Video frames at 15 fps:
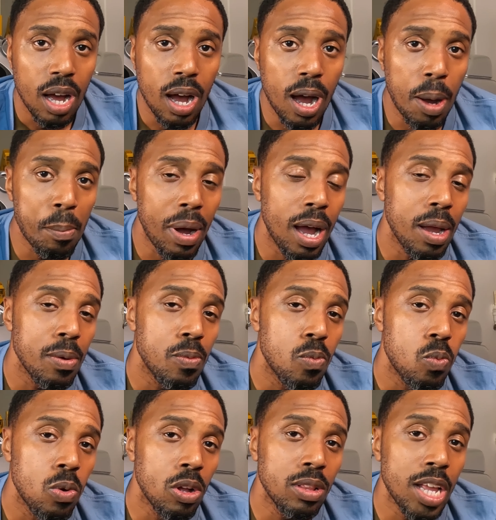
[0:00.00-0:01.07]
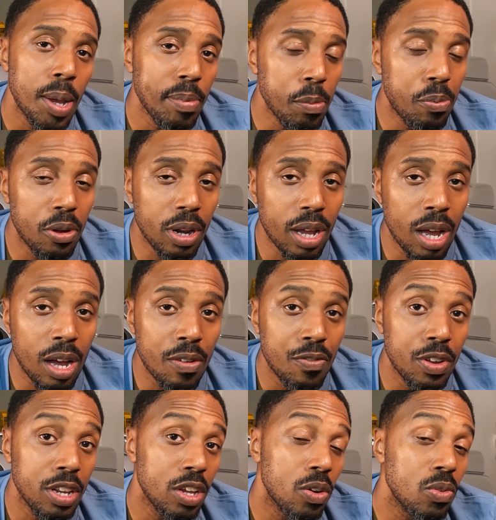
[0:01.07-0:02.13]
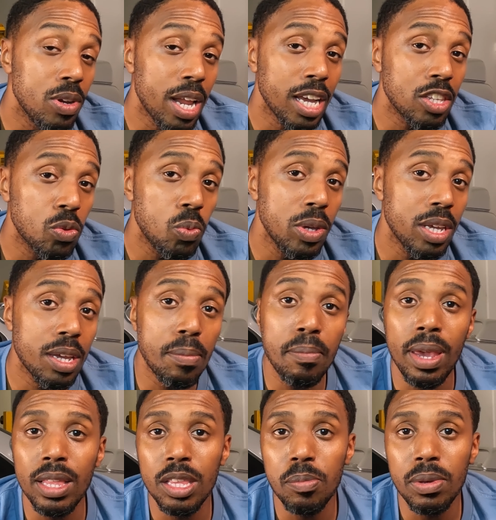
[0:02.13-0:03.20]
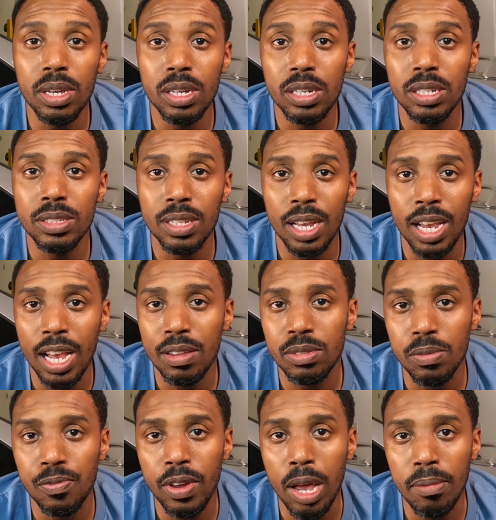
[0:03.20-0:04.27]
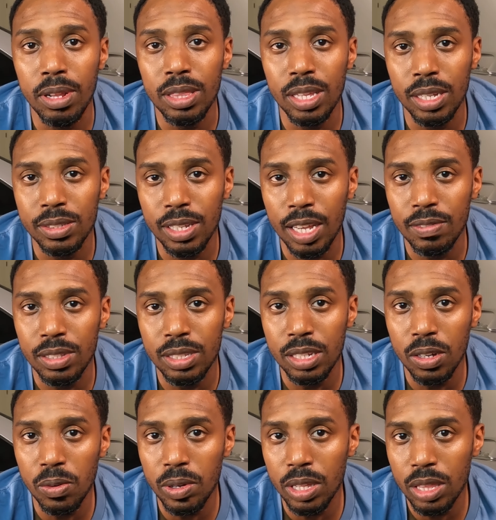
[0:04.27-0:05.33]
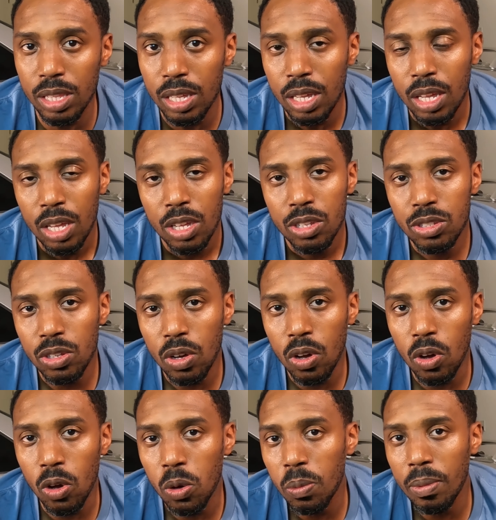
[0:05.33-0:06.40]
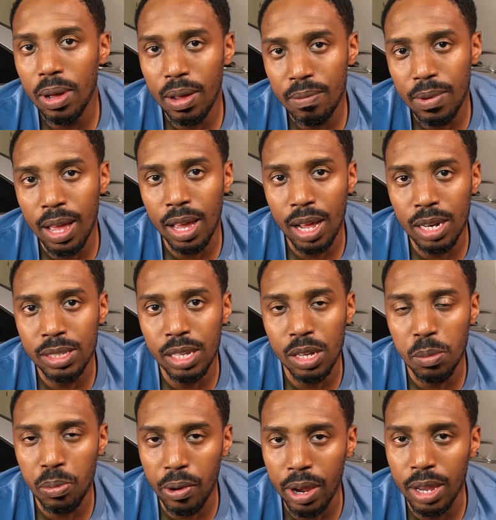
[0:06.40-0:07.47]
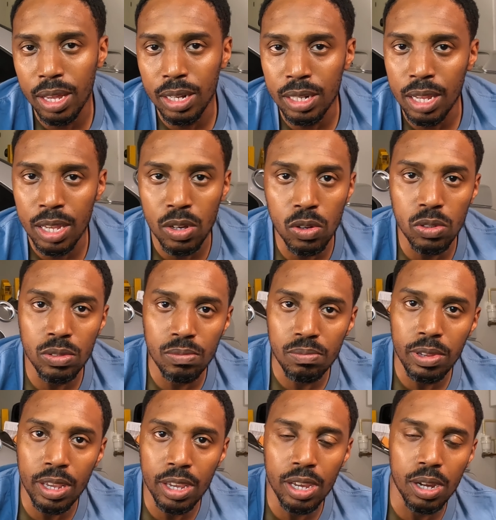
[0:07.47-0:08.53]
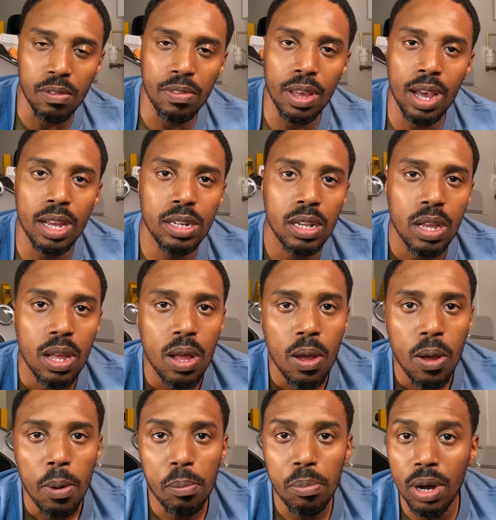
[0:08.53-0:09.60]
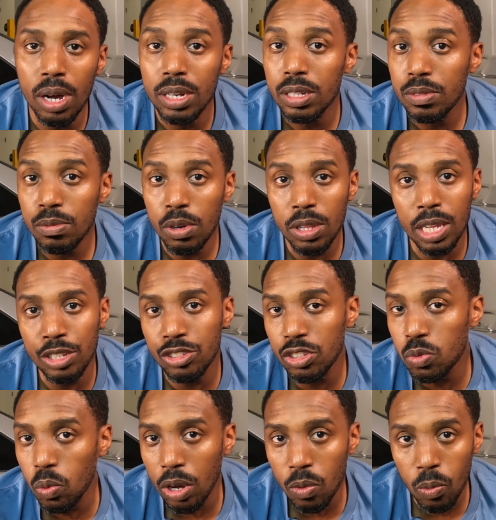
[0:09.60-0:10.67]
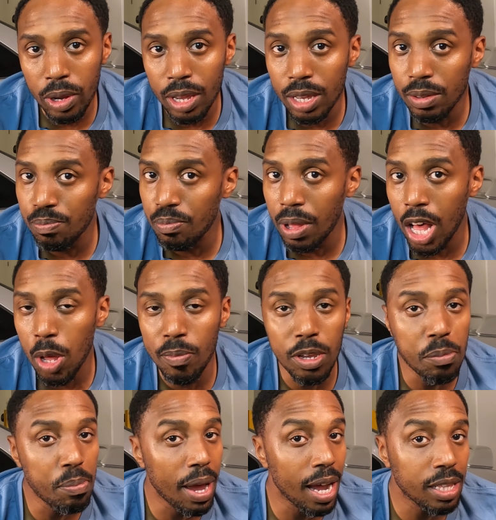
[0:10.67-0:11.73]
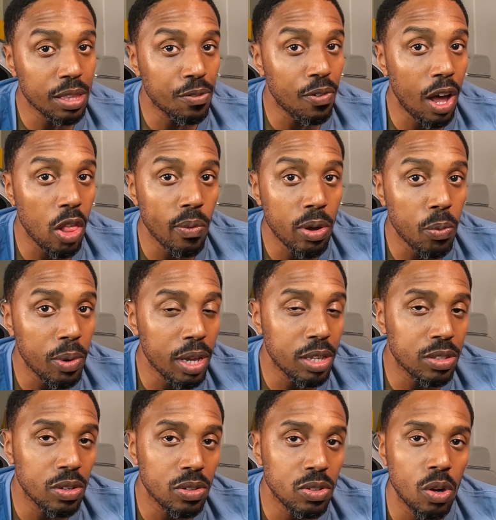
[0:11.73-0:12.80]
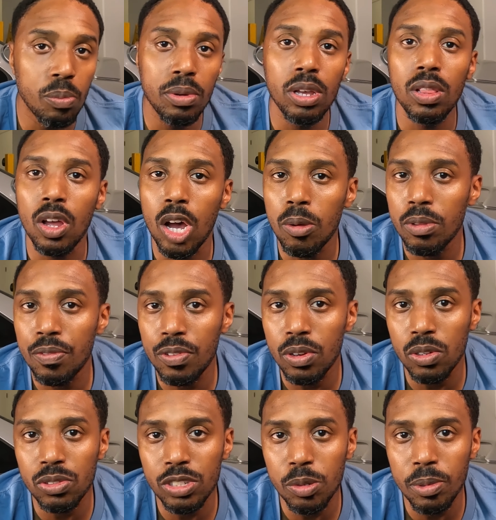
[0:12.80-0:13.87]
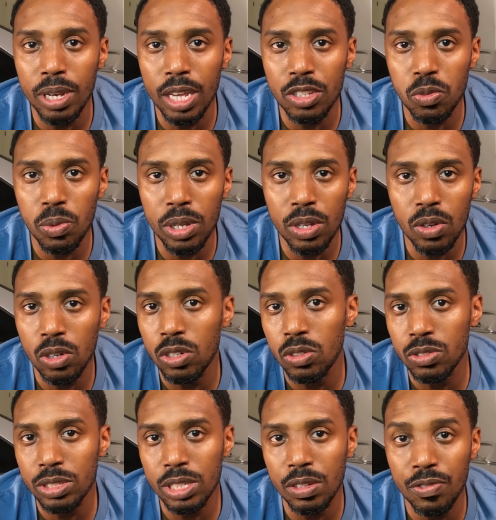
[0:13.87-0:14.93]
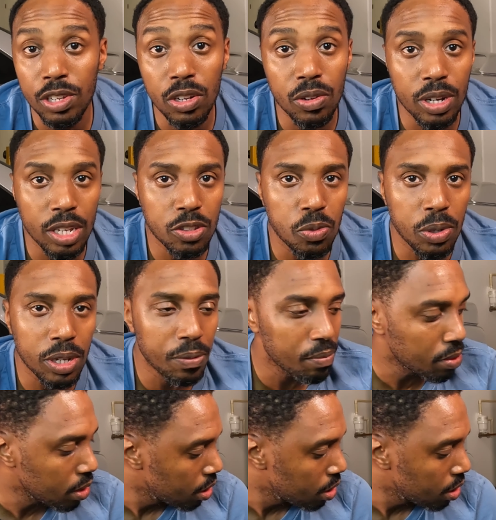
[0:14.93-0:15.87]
I will not be putting out a video next week, mainly because I have some family things that I have to deal with. So I gotta take a break and go take care of that. But that's just 1 week. I'll be back the following week, so don't be alarmed if you don't see me next week or don't see a video next week.